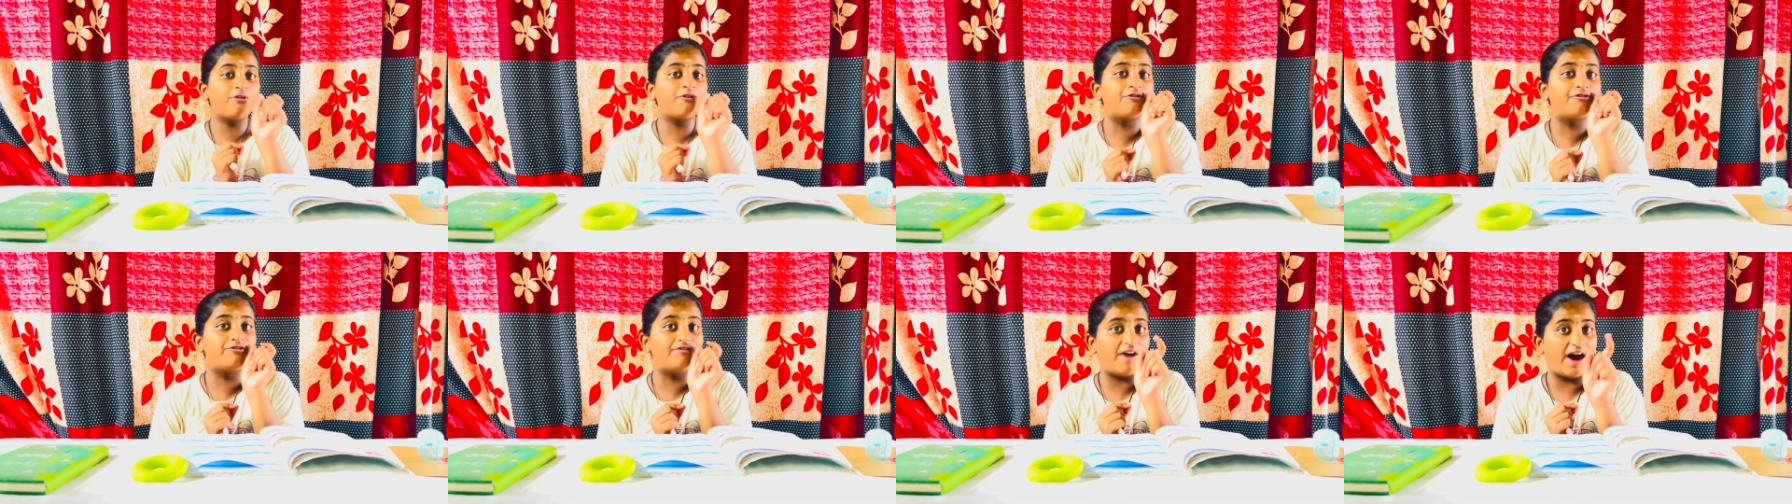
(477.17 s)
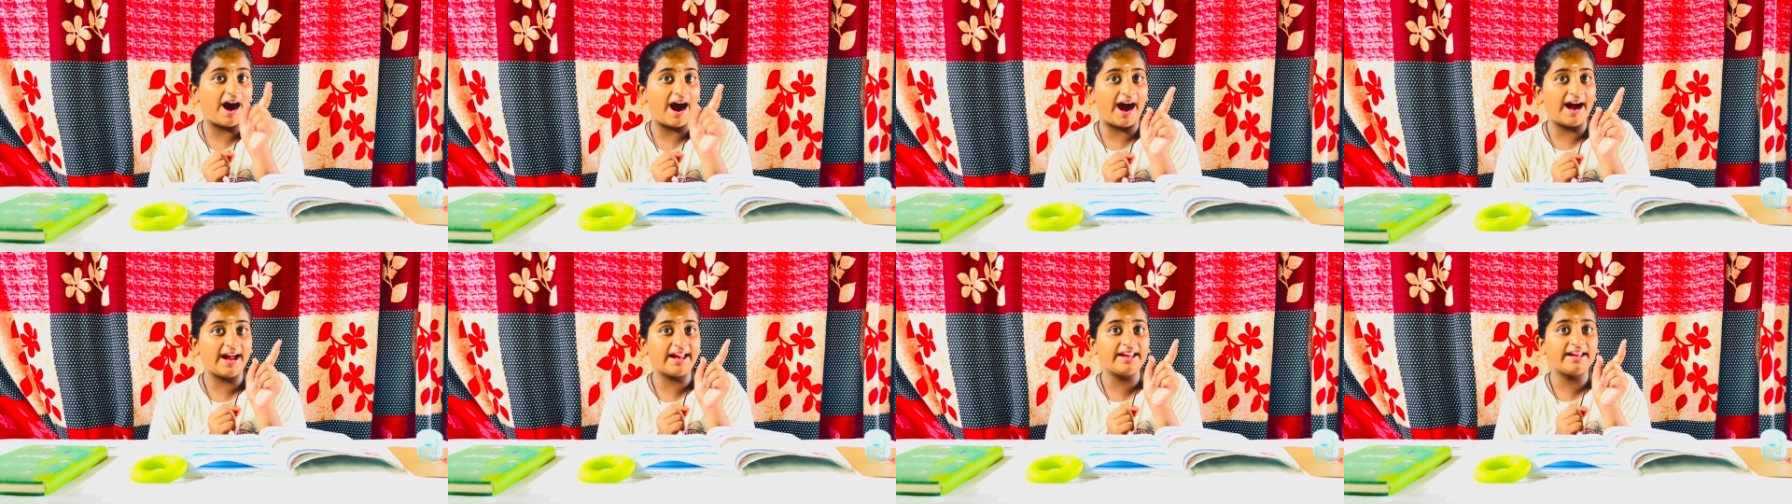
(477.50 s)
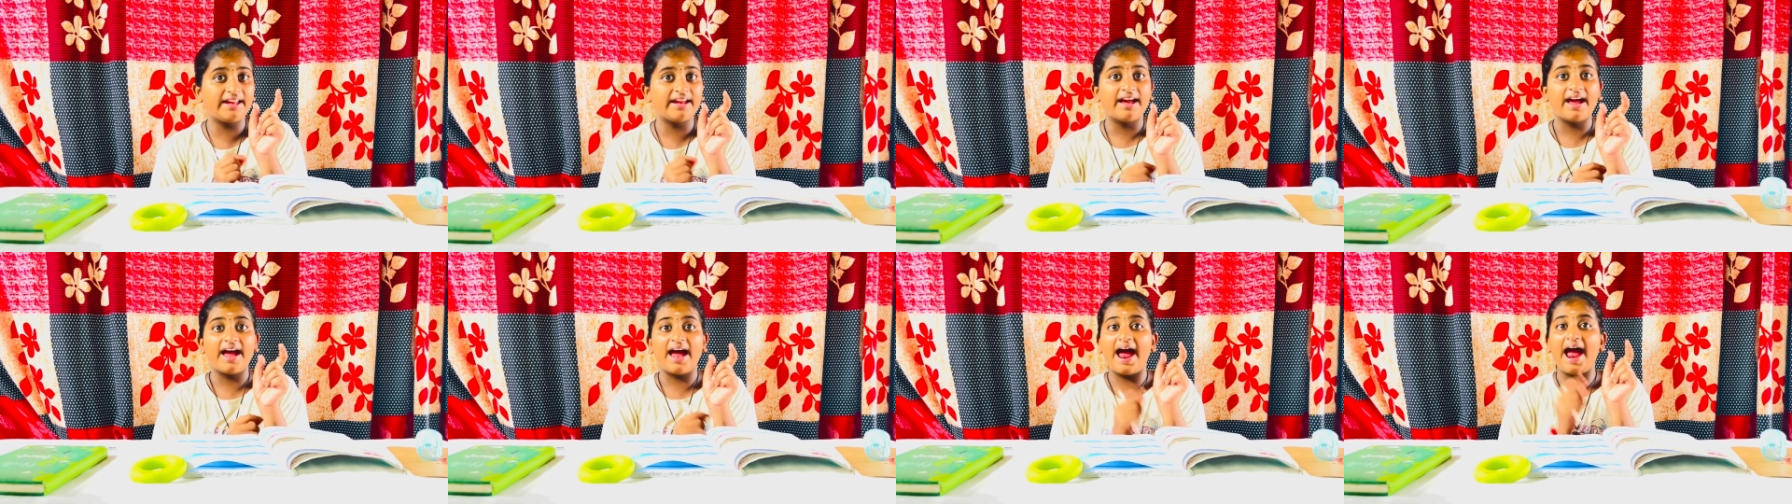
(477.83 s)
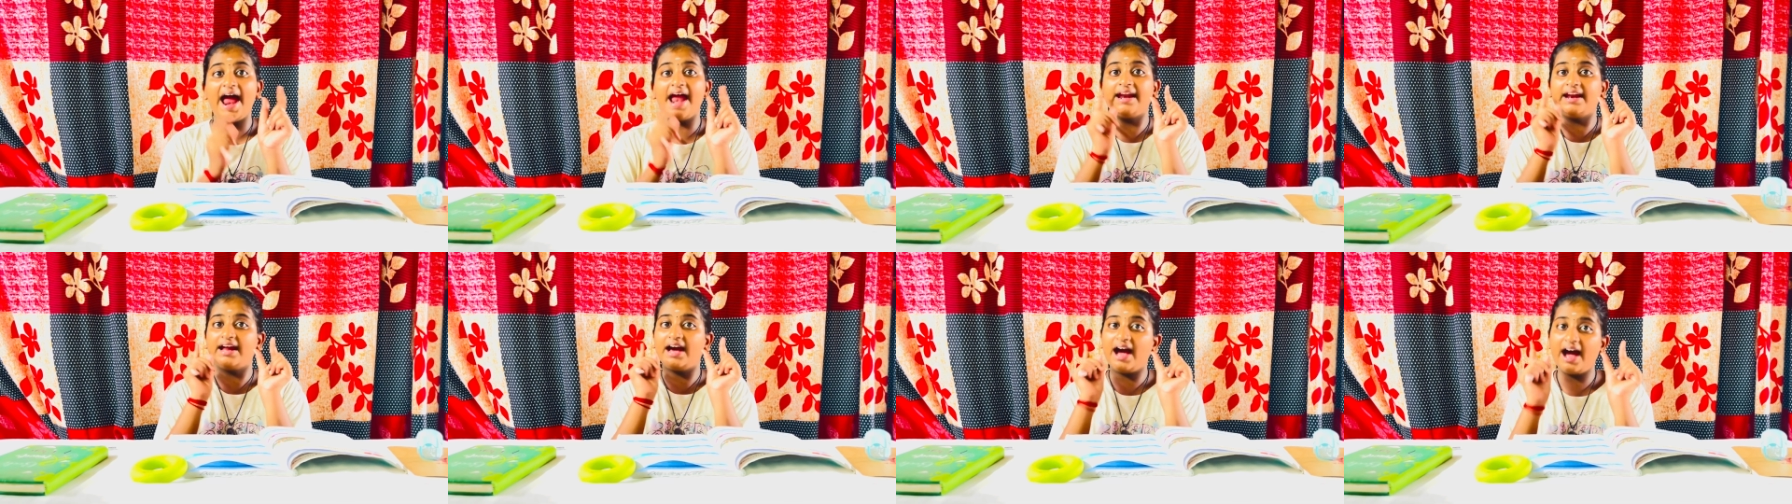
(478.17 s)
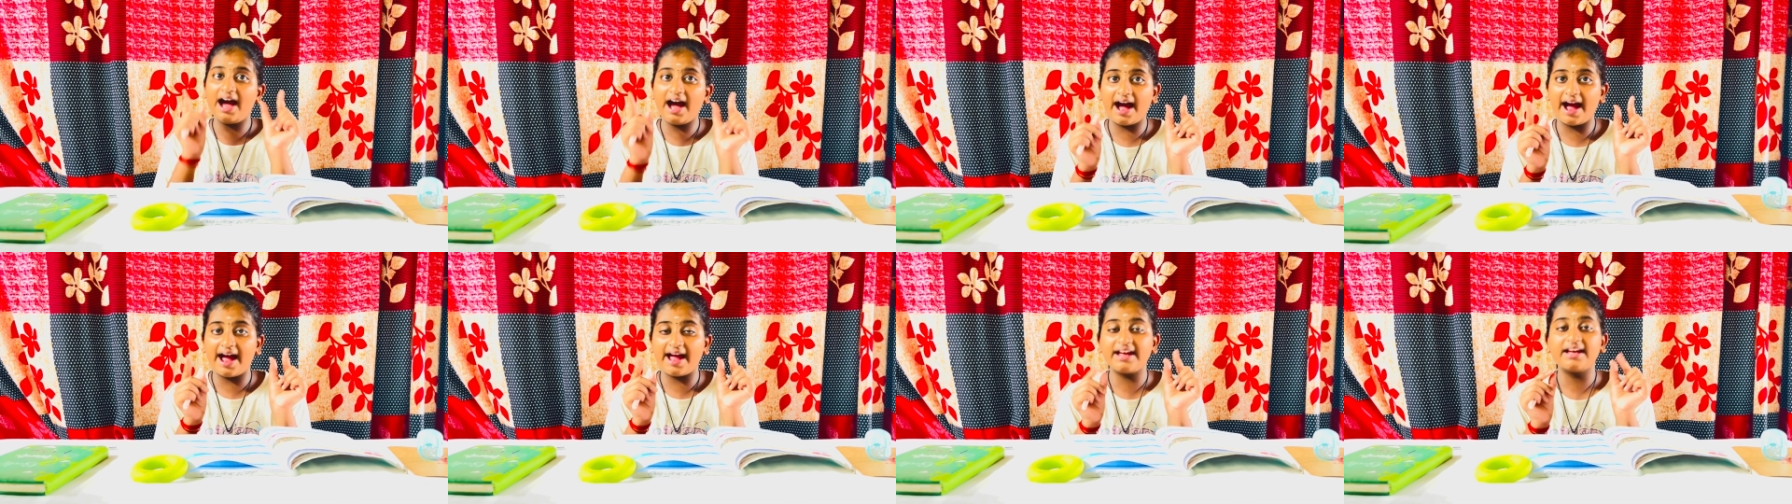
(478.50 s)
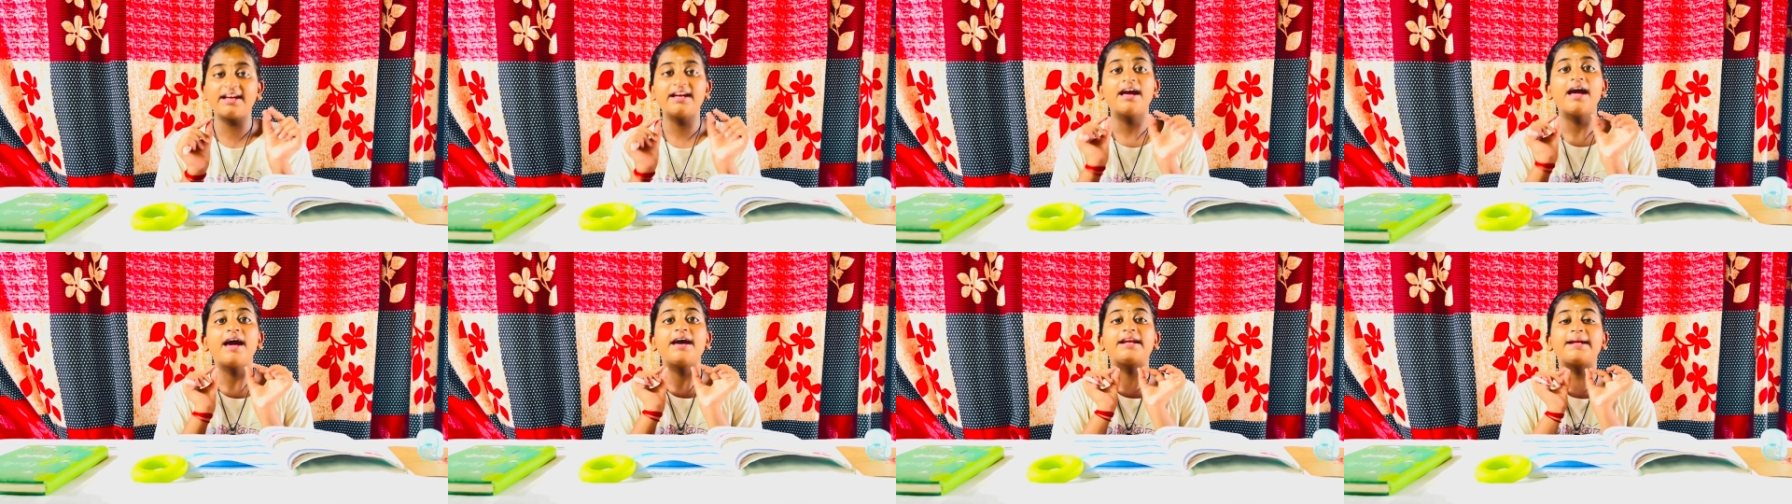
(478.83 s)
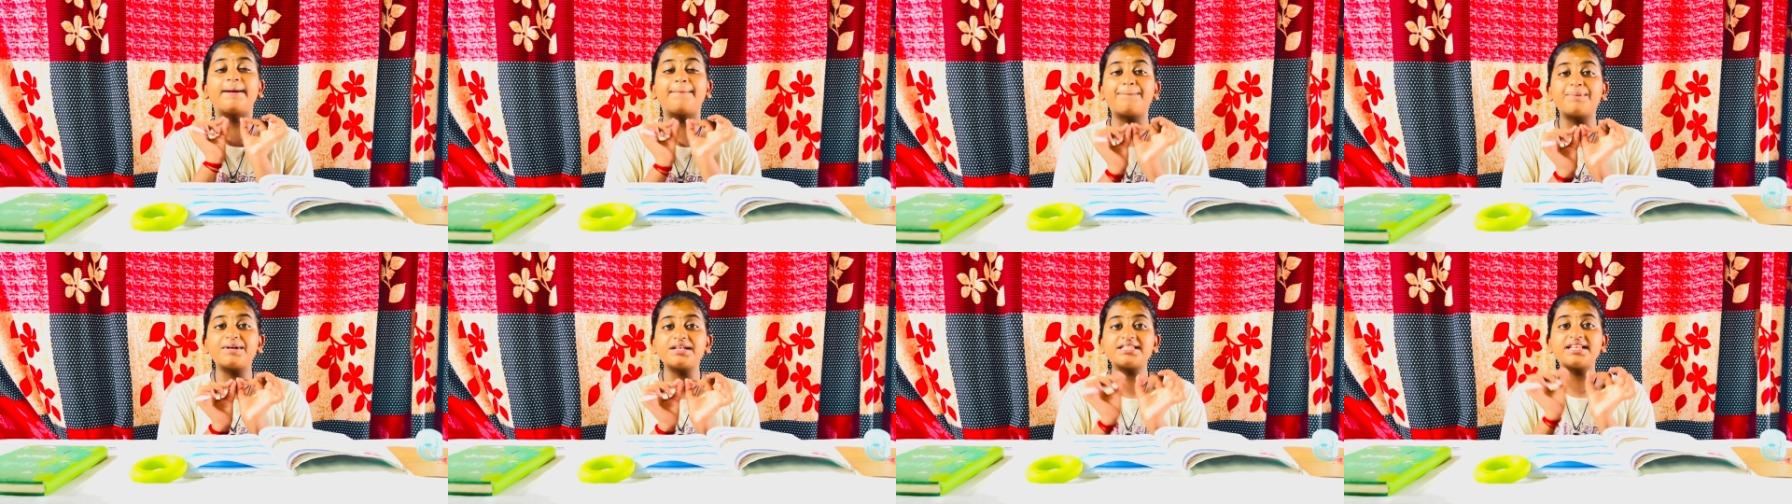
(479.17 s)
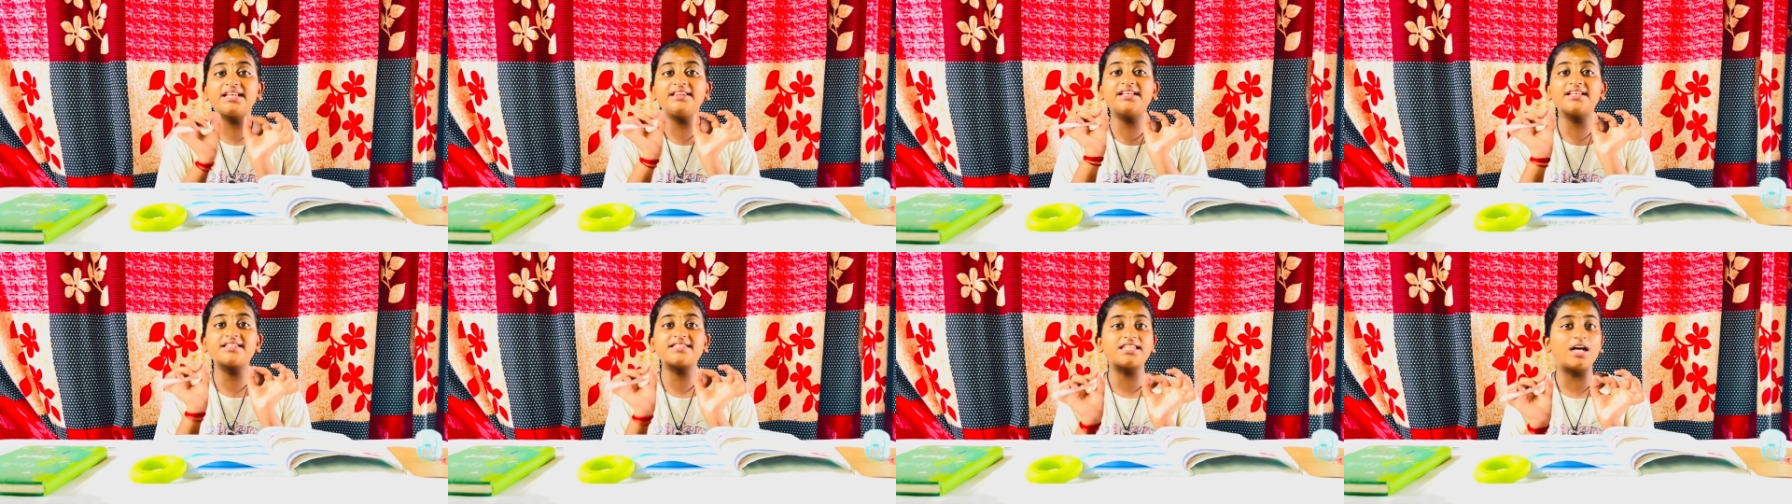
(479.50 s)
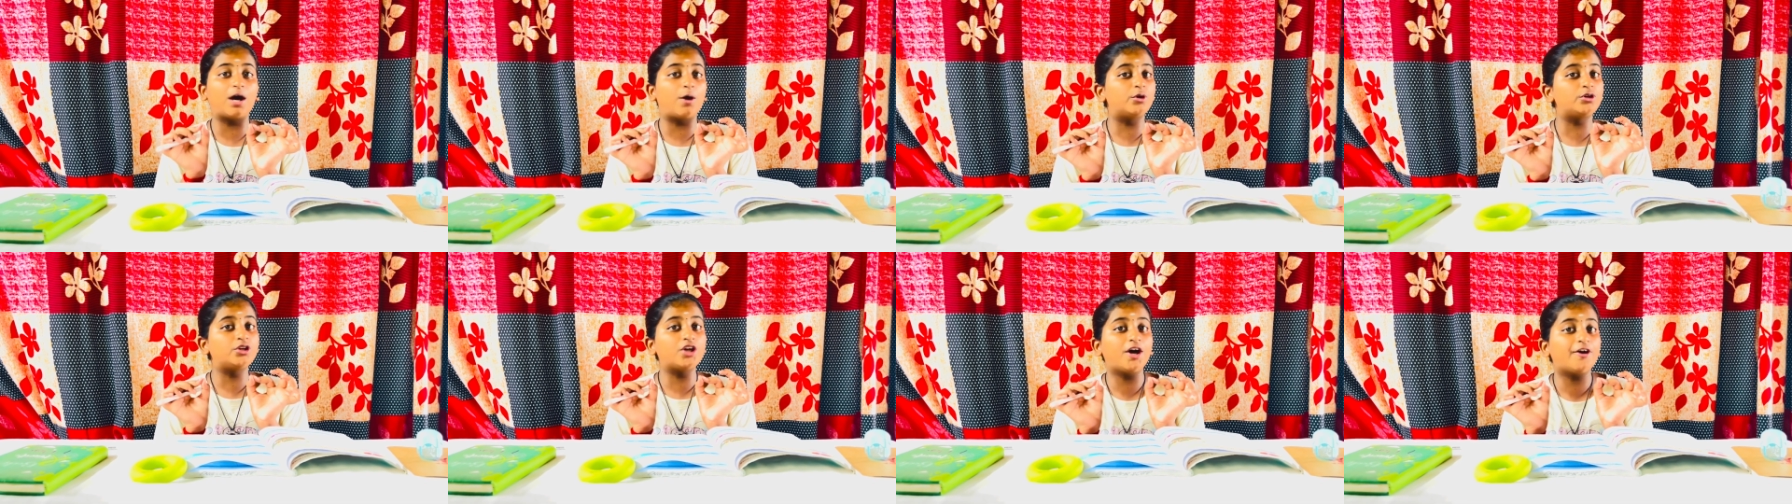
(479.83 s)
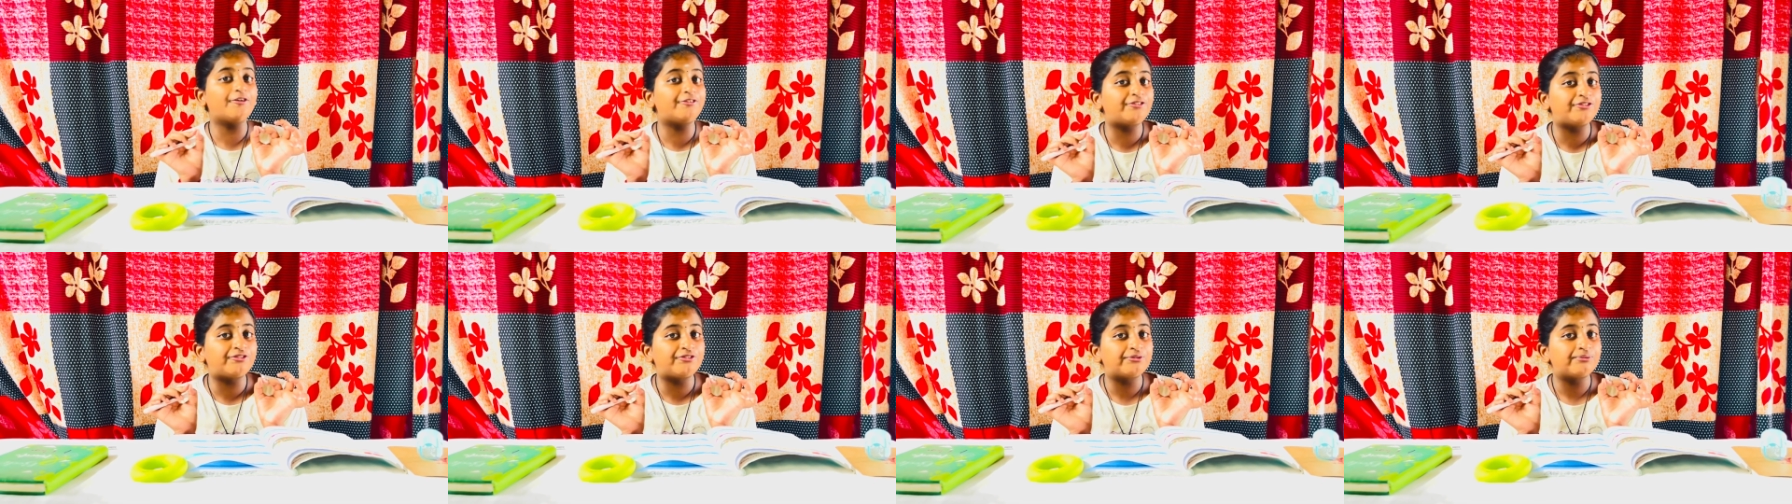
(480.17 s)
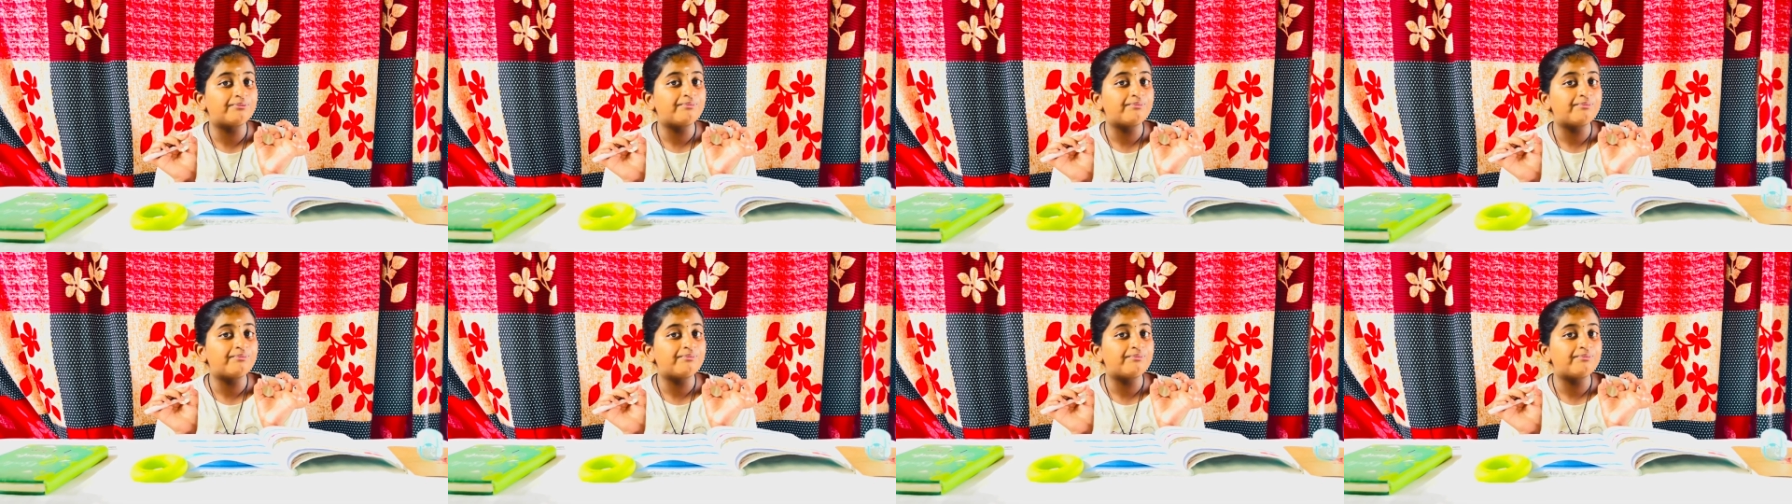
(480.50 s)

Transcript: Y and I represent the sound of